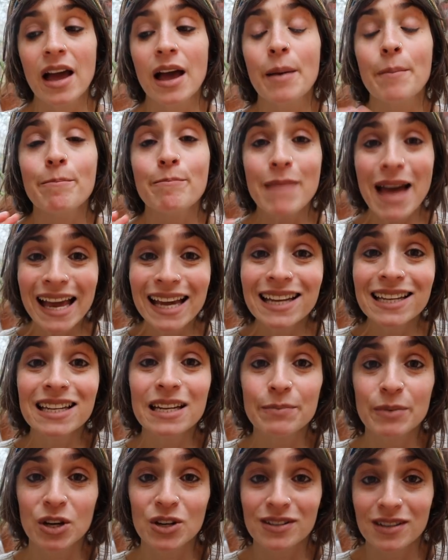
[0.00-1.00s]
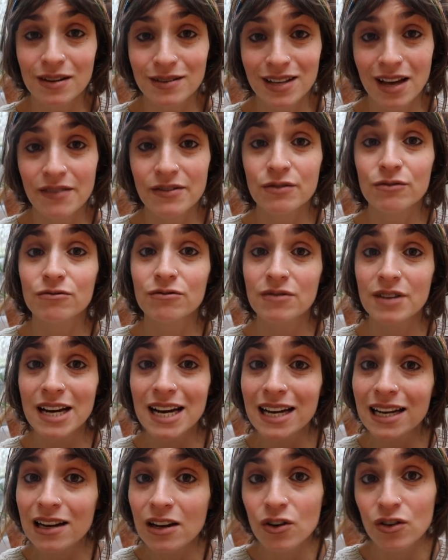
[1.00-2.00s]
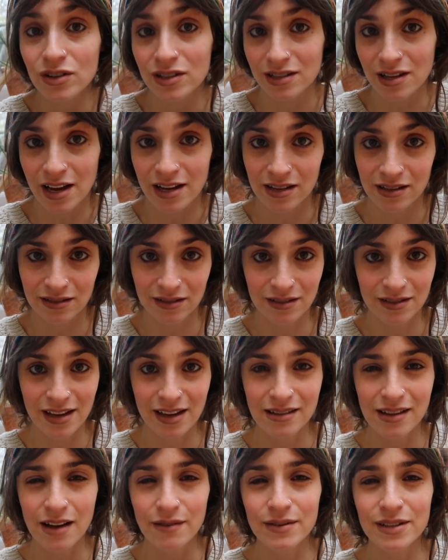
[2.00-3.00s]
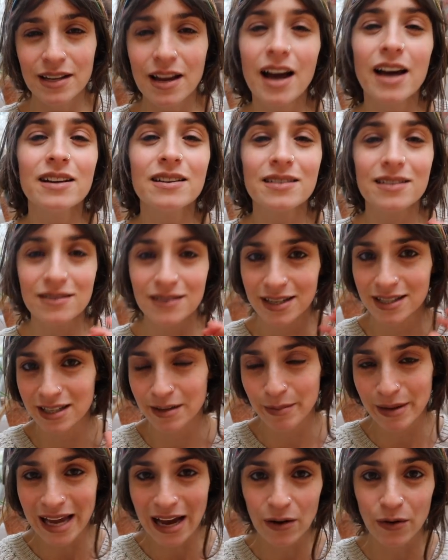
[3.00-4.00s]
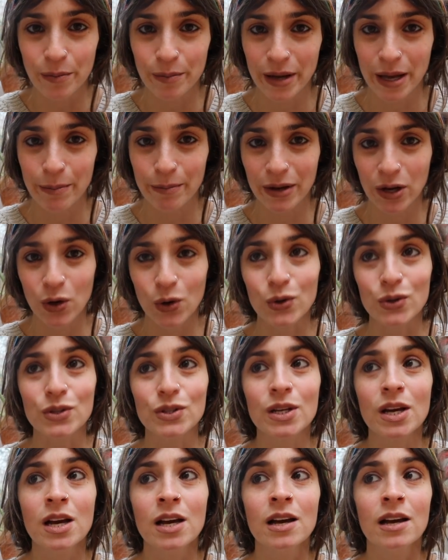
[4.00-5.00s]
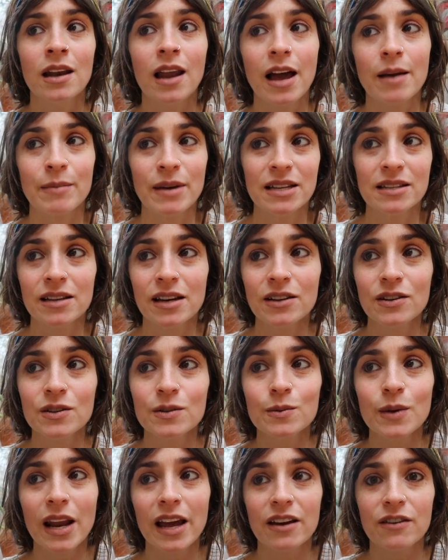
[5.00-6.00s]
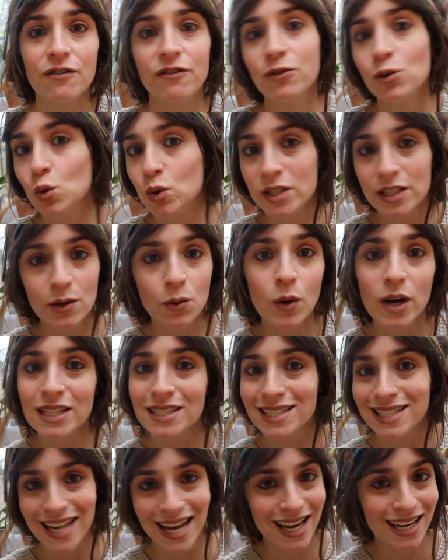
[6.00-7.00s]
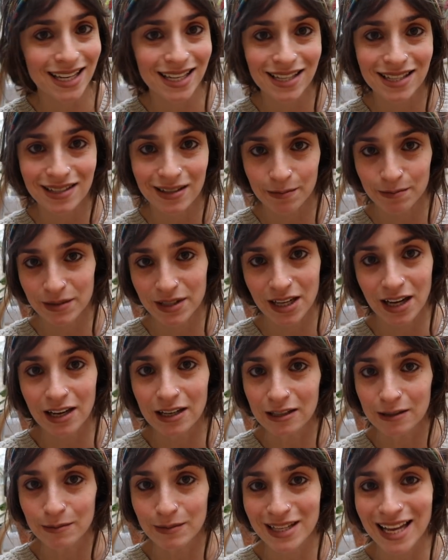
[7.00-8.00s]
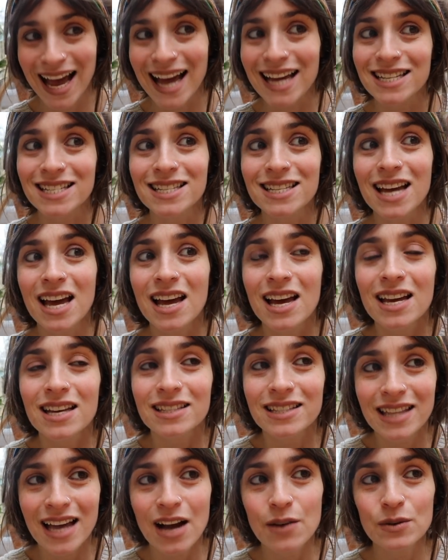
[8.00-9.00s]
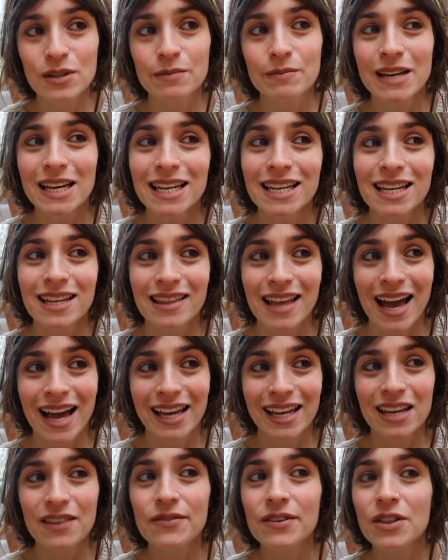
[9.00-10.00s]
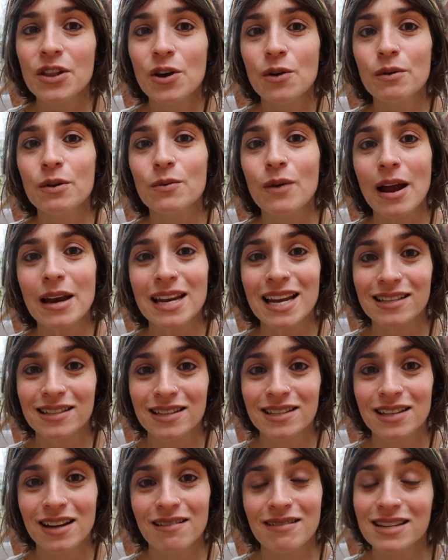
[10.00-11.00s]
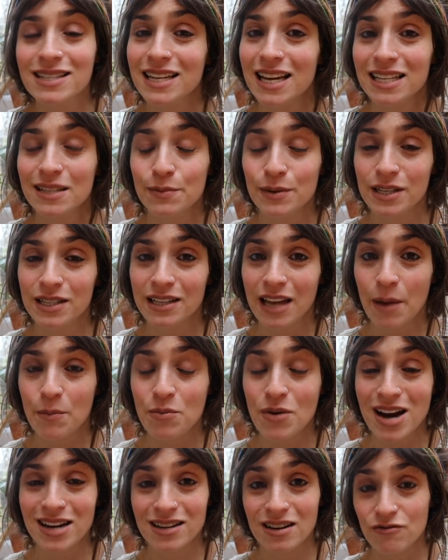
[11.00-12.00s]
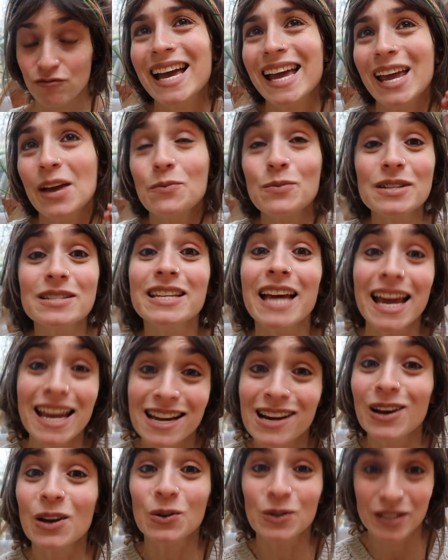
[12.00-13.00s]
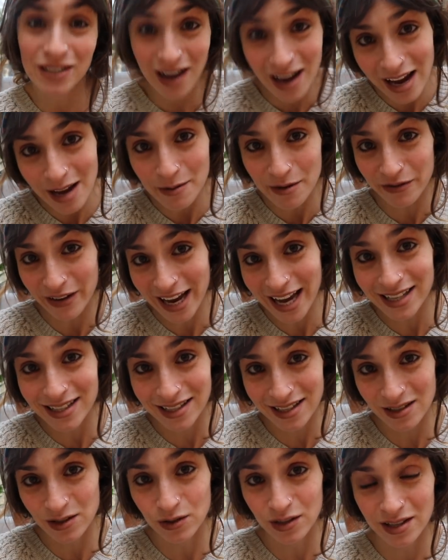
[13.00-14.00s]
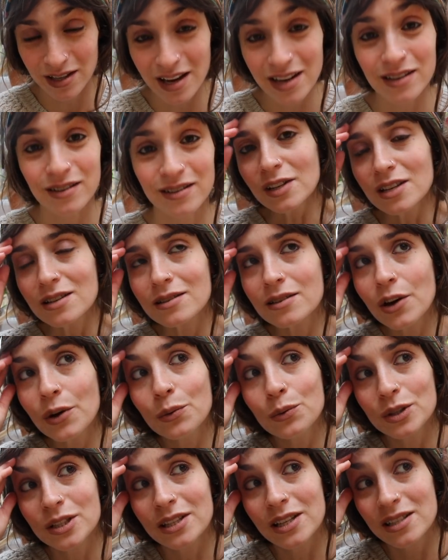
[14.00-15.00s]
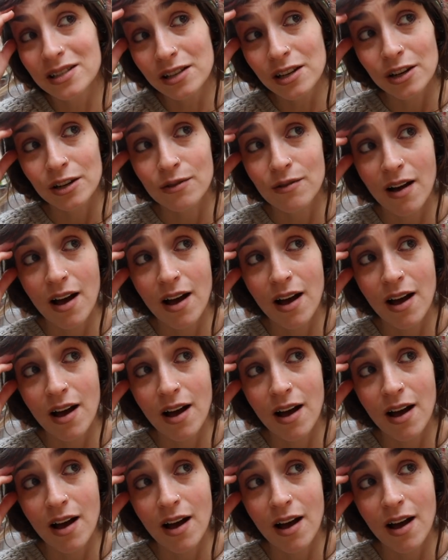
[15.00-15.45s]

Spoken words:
Mainly because I was having really long cycles and that was kind of stressing me out a bit because like my cycles were like 41 days sometimes. And that was meaning that even though we weren't necessarily desperate to get pregnant, it would take a long time if I had such long cycles. So what did I do?